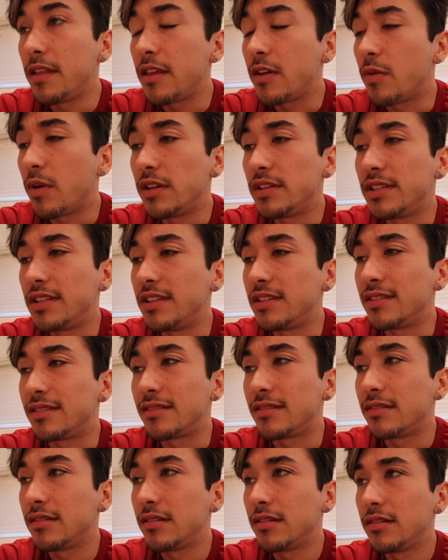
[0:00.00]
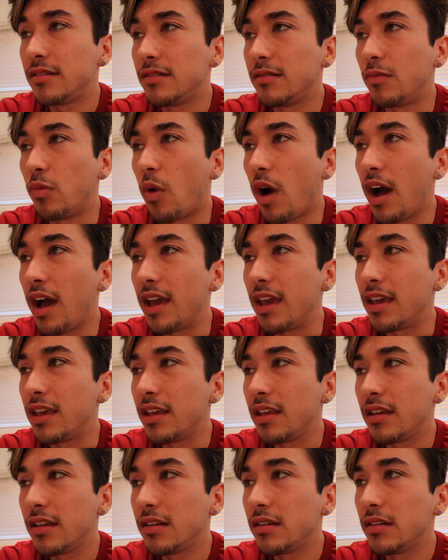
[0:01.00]
only question is, why?
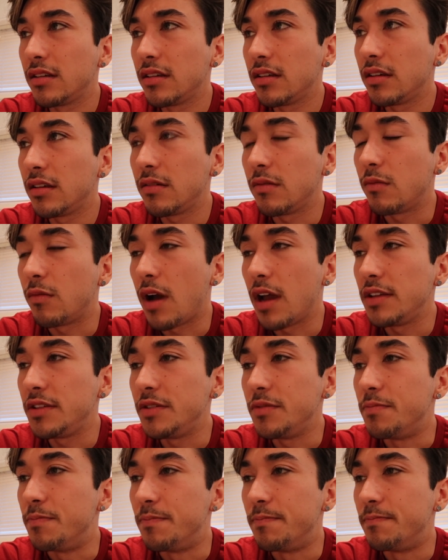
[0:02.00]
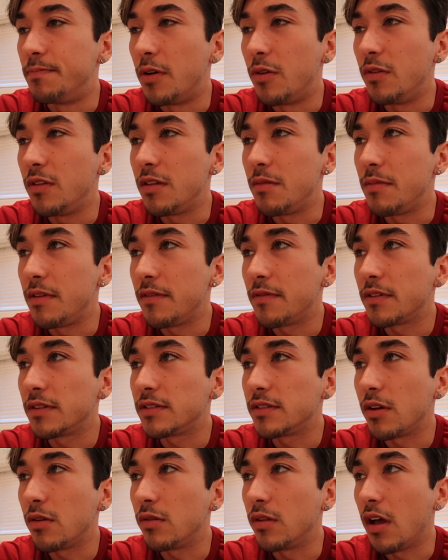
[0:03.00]
Why'd you bully me for
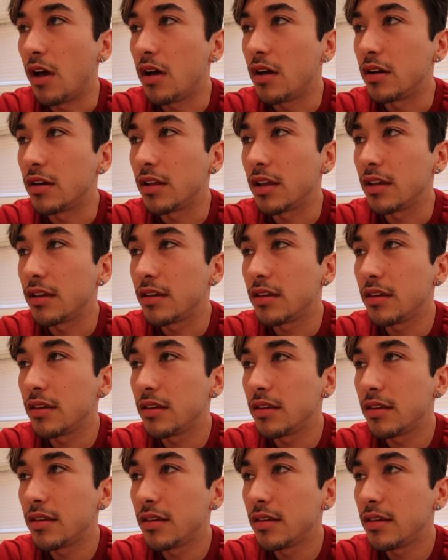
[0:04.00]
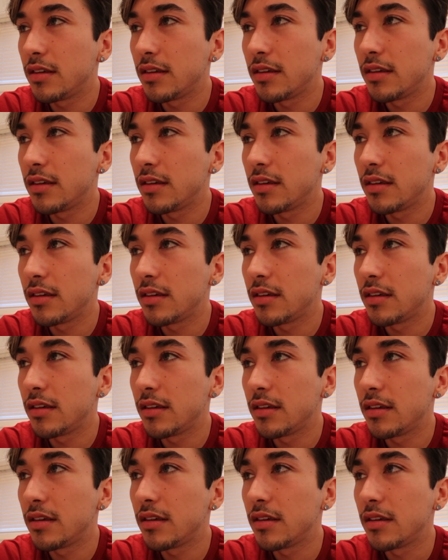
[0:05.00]
so long? Like,
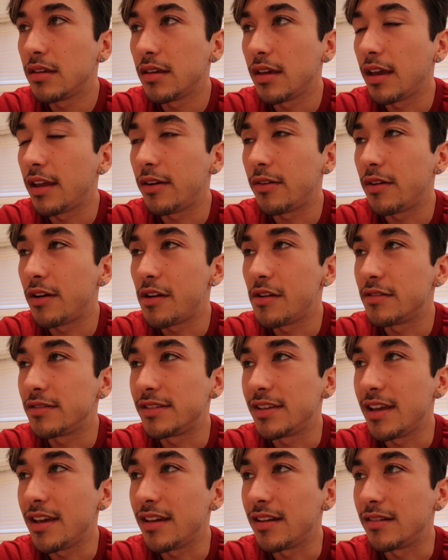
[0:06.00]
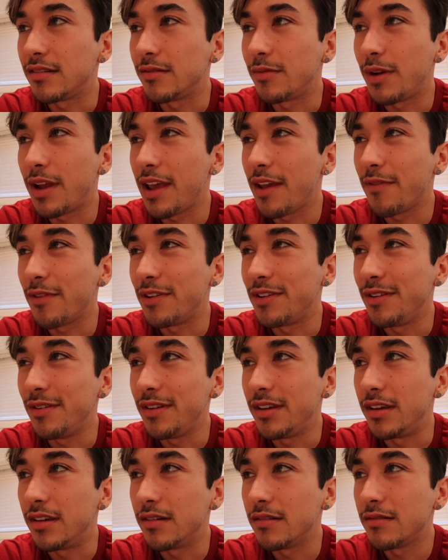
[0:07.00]
I don't understand what I ever do to